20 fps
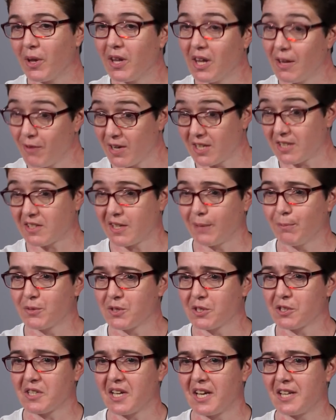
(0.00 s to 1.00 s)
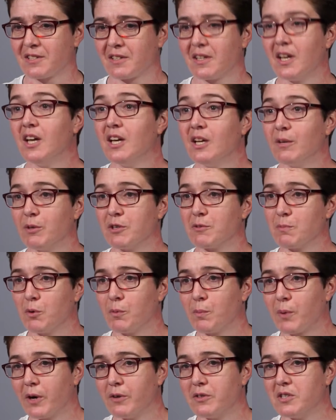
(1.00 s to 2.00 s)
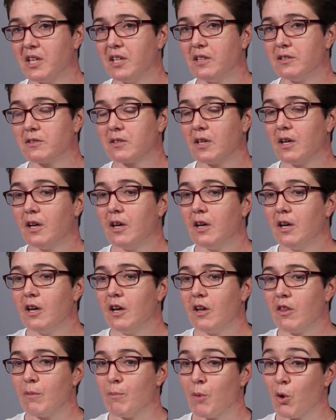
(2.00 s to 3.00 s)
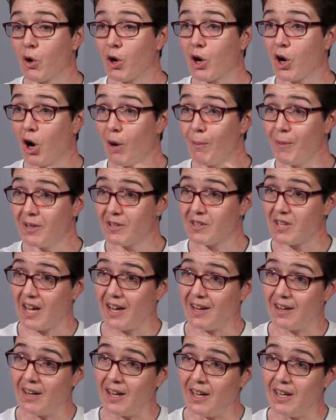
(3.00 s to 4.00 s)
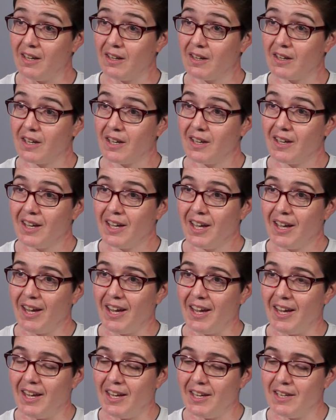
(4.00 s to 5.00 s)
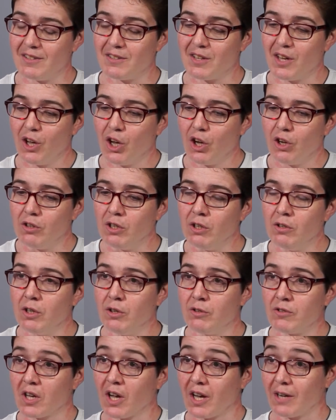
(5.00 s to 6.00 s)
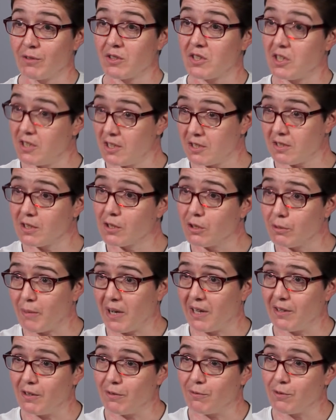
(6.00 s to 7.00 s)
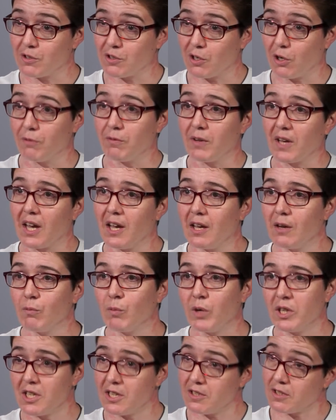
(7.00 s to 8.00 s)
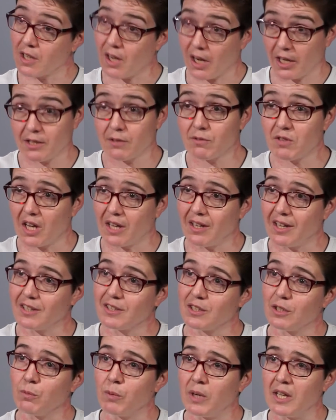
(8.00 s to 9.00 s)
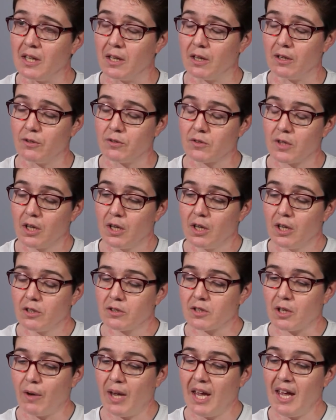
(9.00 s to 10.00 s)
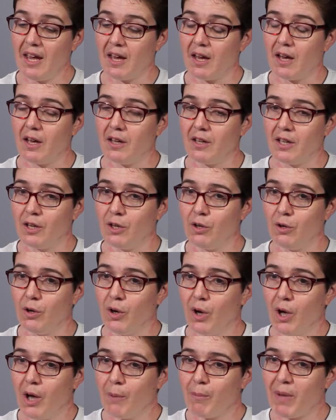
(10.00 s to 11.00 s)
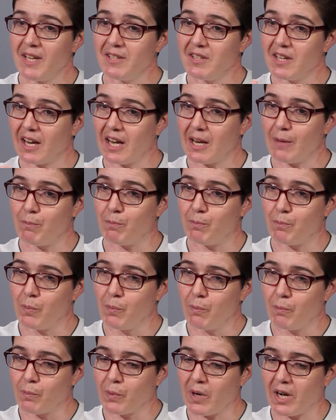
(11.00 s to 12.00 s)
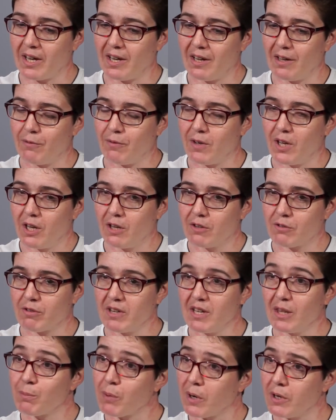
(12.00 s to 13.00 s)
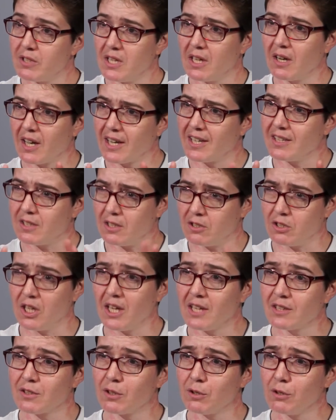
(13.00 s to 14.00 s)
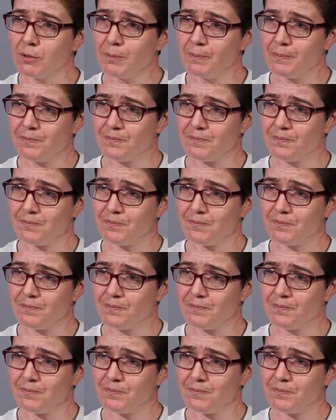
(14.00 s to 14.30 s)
And they've had some success with small proteins. The more common technique is you use a kind of statistical method for solving it, which is the kinds of techniques that we use. So here you basically kind of treat the protein like it's a jigsaw,